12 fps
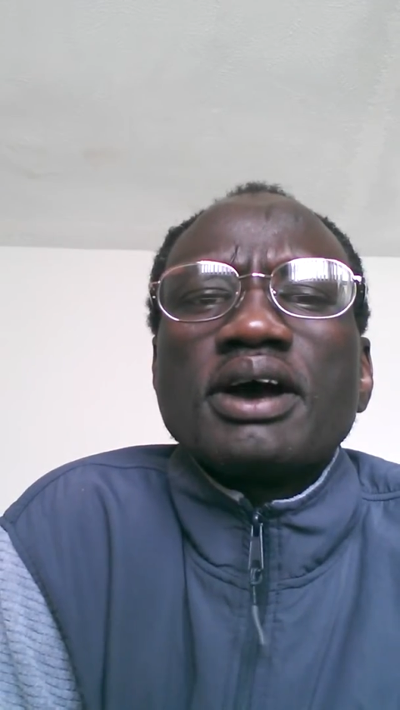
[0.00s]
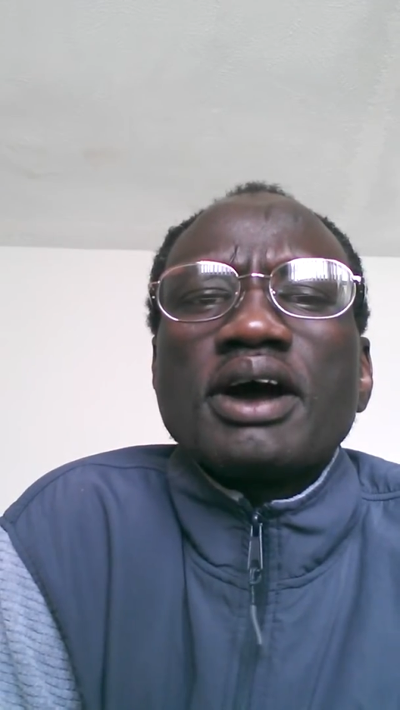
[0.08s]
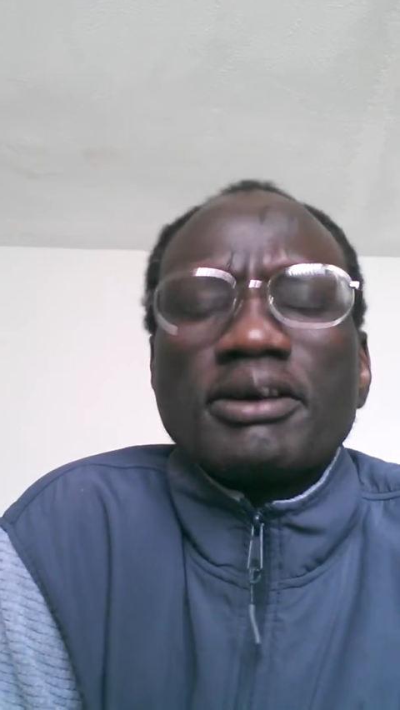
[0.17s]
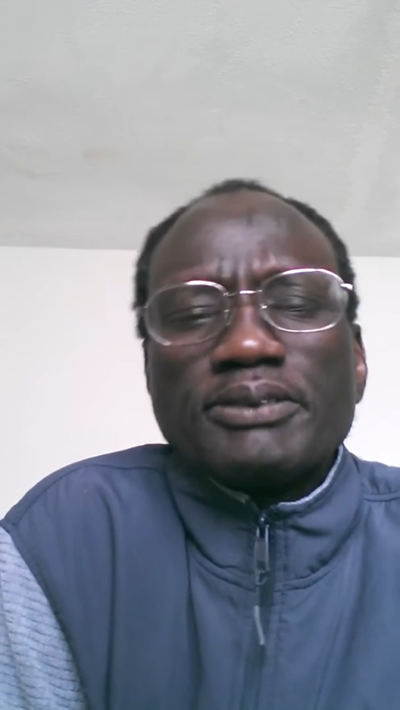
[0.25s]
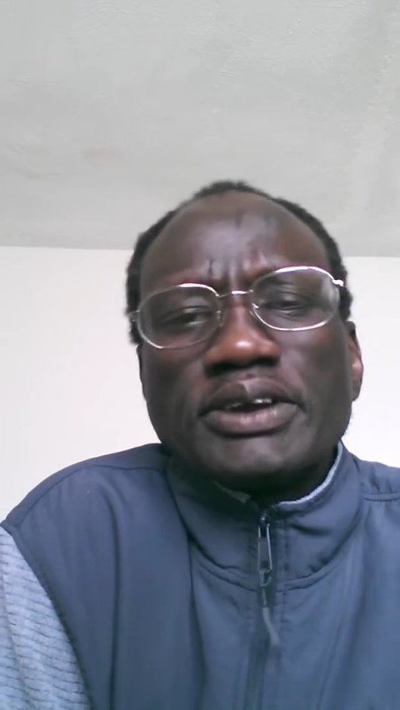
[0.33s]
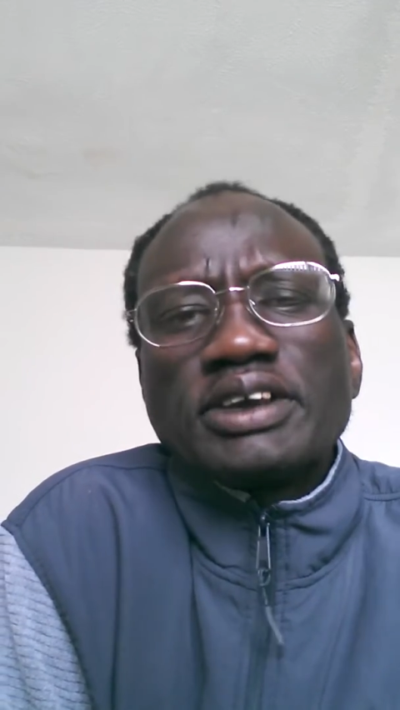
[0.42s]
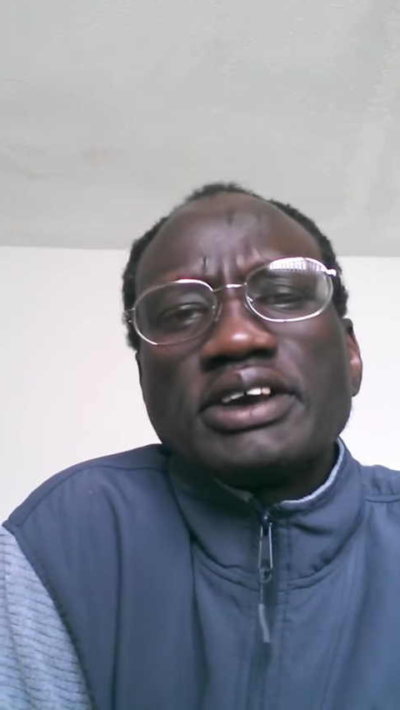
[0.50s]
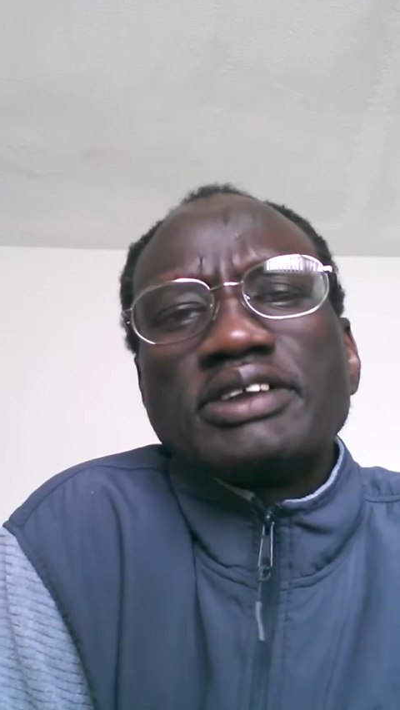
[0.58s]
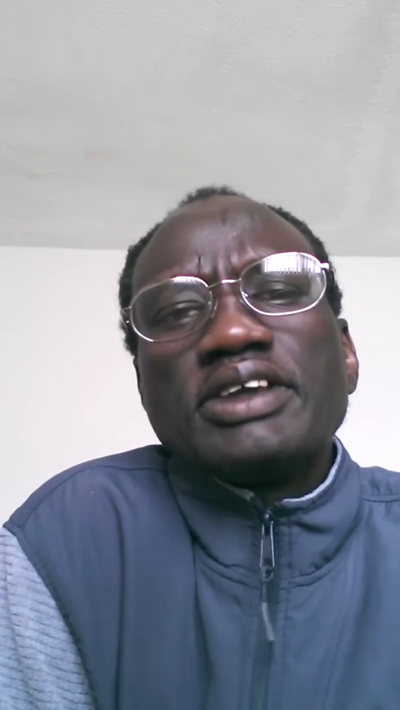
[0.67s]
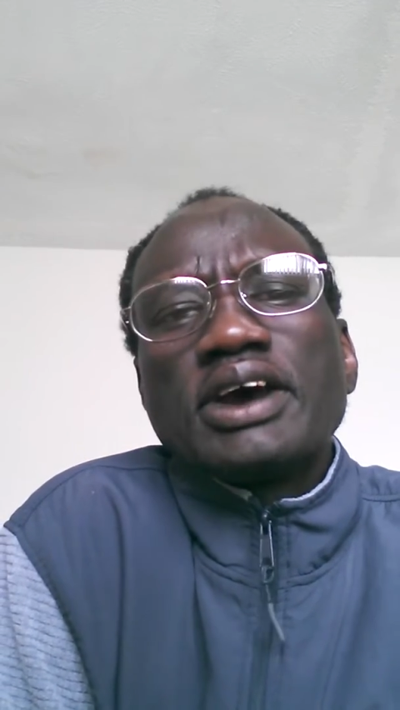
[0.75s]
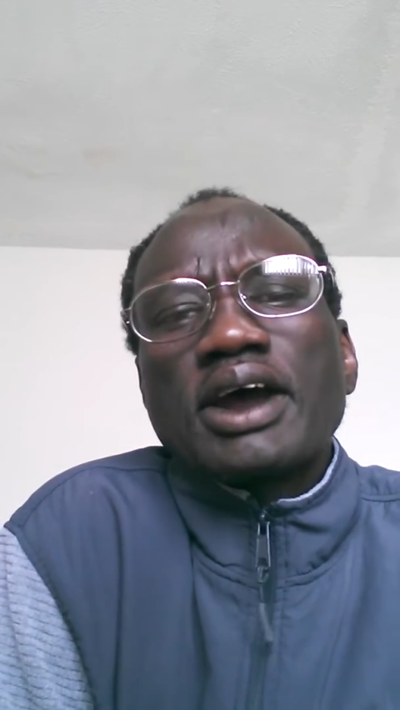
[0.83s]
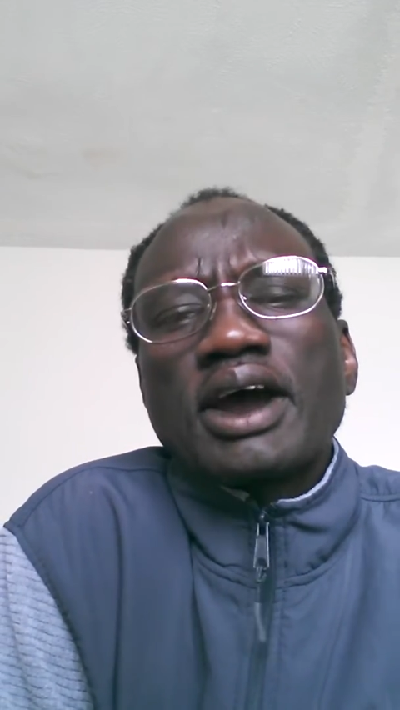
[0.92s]
Appreciate
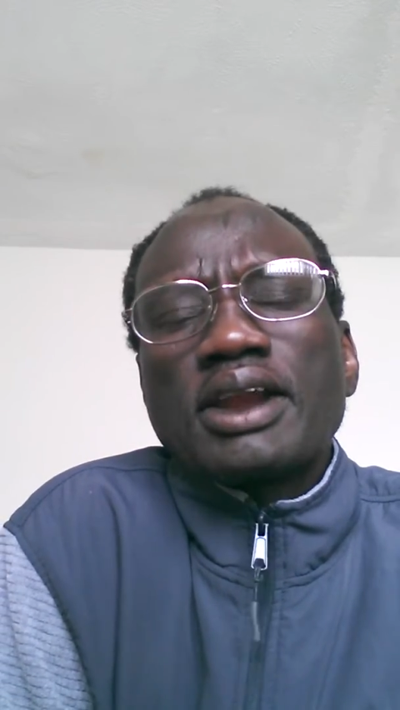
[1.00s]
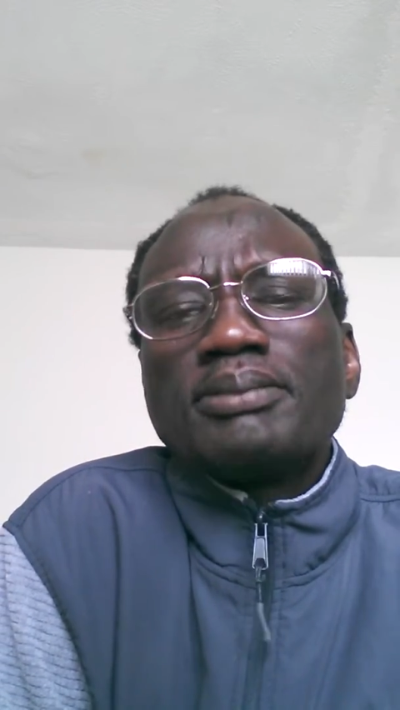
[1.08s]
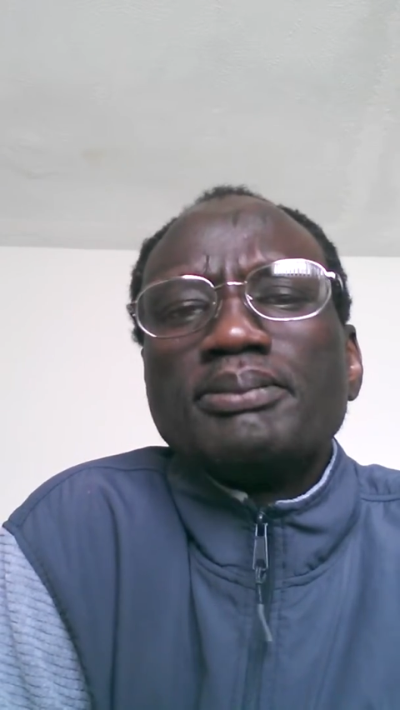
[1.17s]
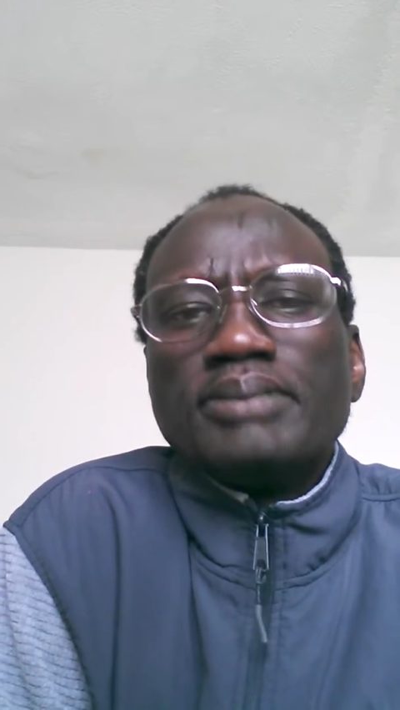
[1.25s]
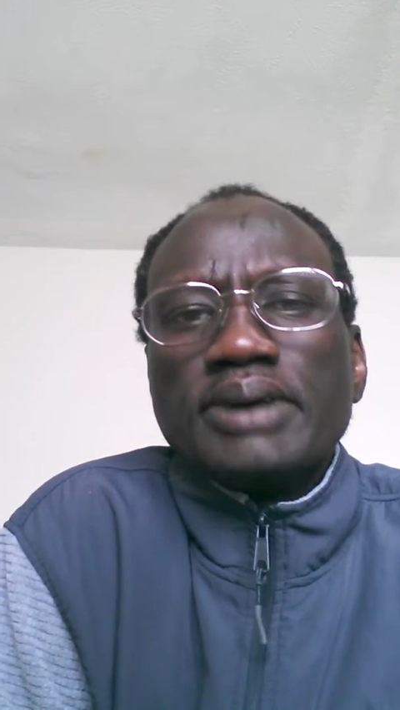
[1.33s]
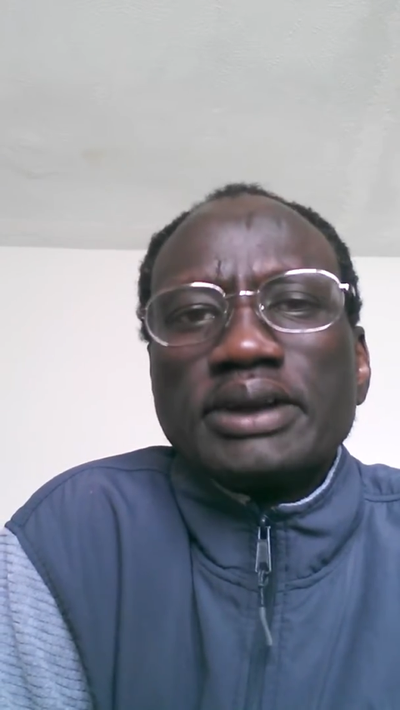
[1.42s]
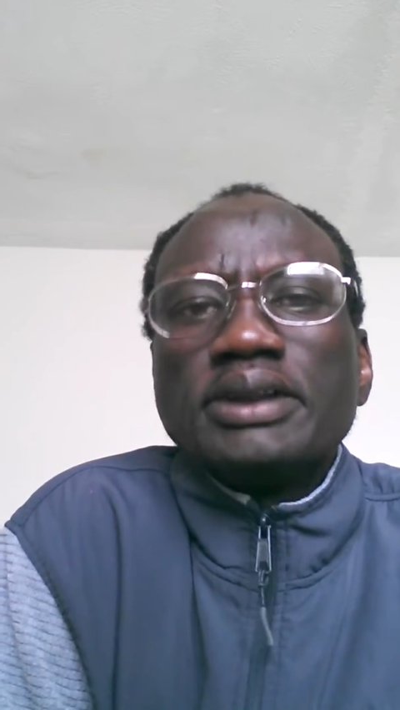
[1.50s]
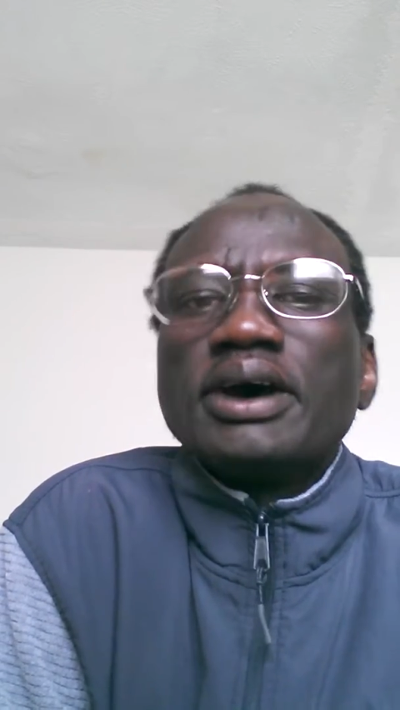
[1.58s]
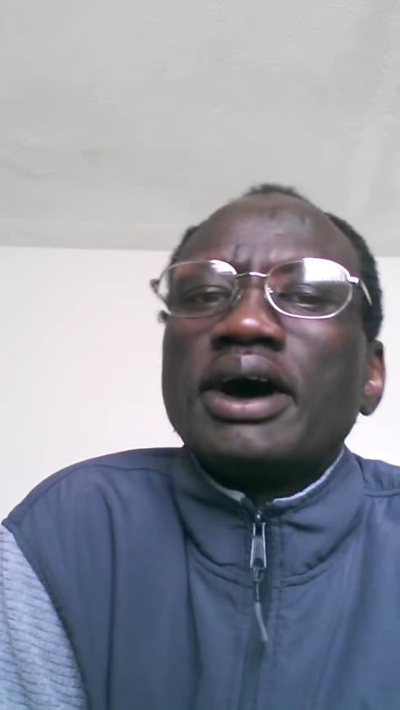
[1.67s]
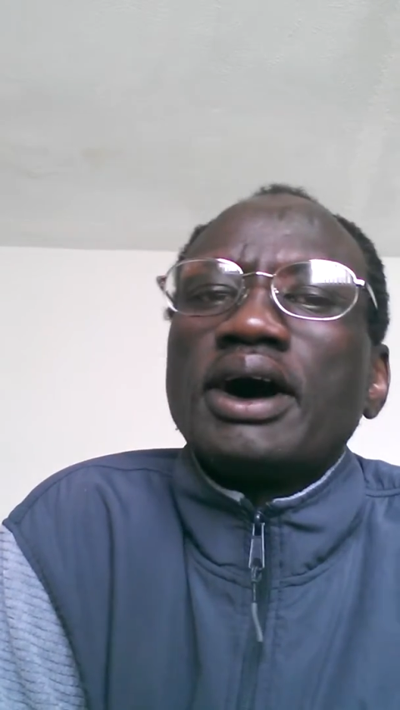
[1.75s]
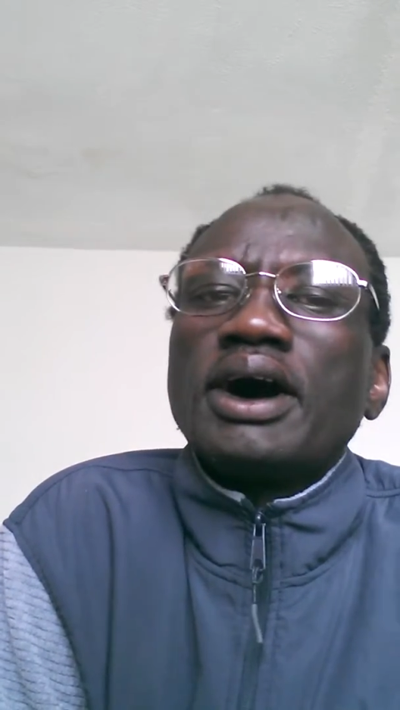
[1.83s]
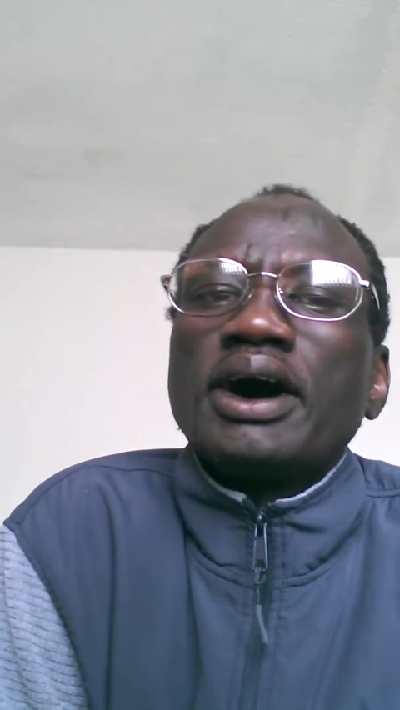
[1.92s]
their help, but
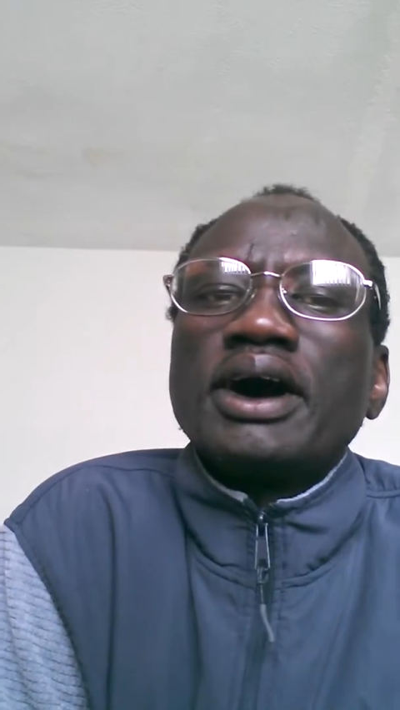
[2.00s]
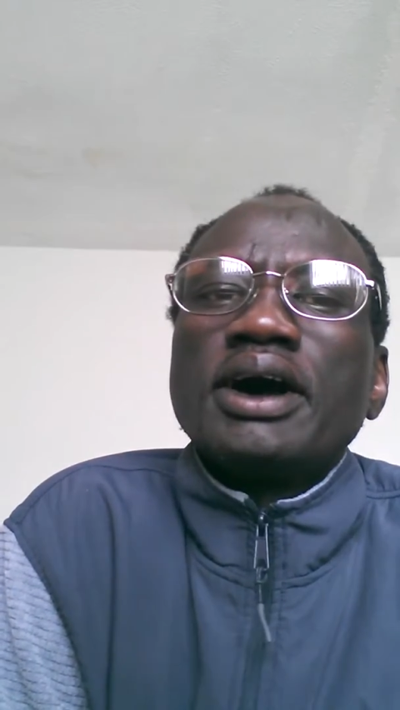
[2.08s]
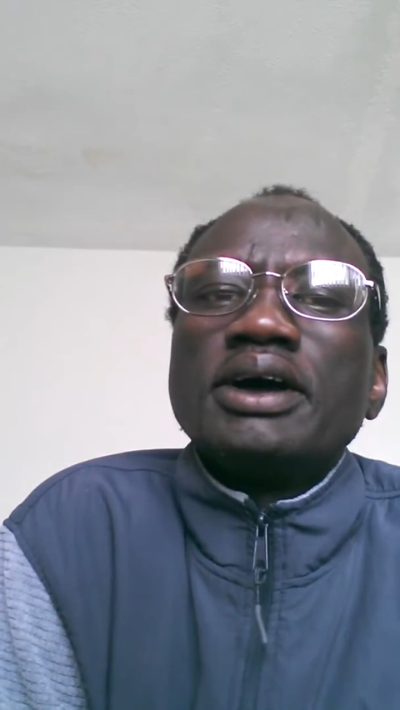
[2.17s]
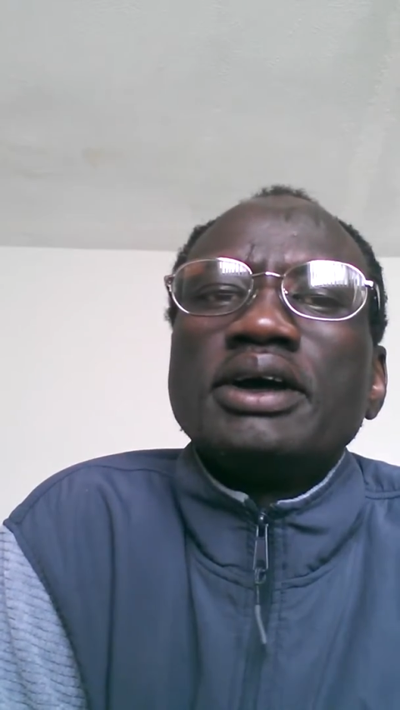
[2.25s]
our